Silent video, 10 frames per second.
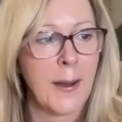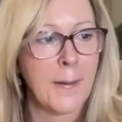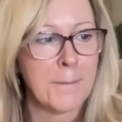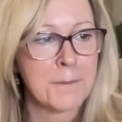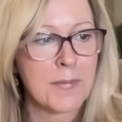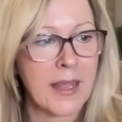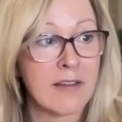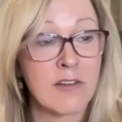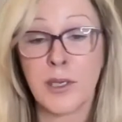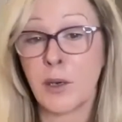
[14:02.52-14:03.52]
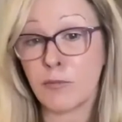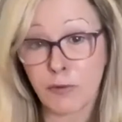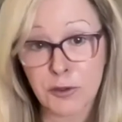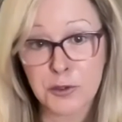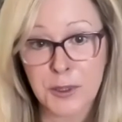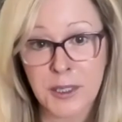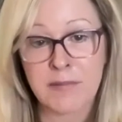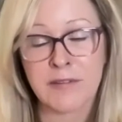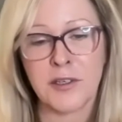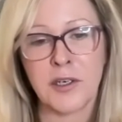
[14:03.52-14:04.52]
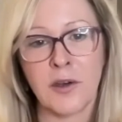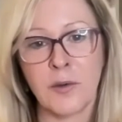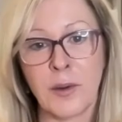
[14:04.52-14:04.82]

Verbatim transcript: Um, And so we go on road trips, you know,